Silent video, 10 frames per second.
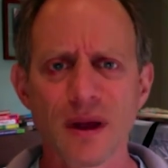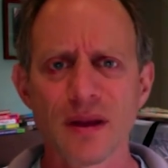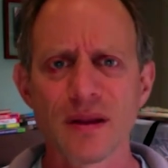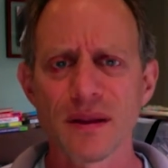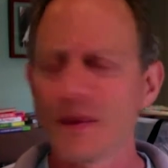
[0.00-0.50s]

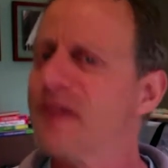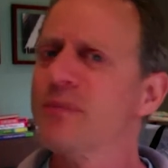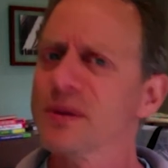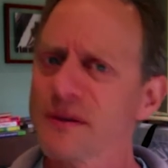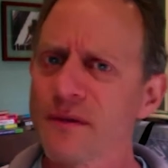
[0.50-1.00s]
Uh, we haven't
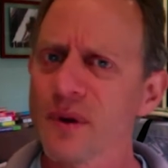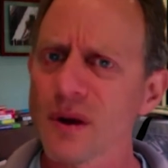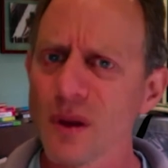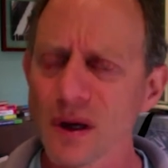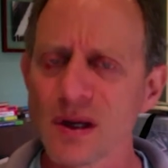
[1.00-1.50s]
built a fort
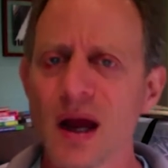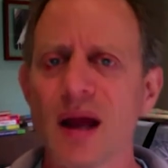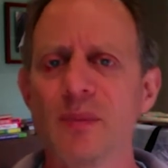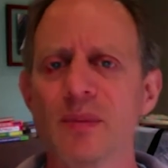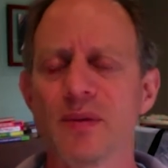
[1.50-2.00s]
in a long
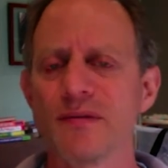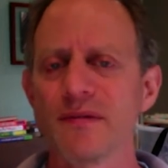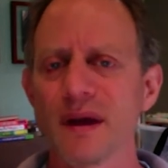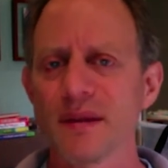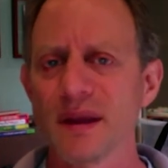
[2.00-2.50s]
time, but we
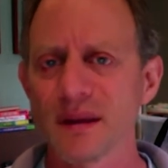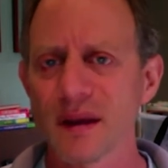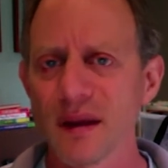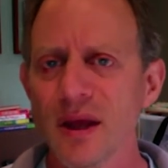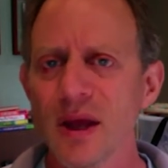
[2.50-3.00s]
found that uh,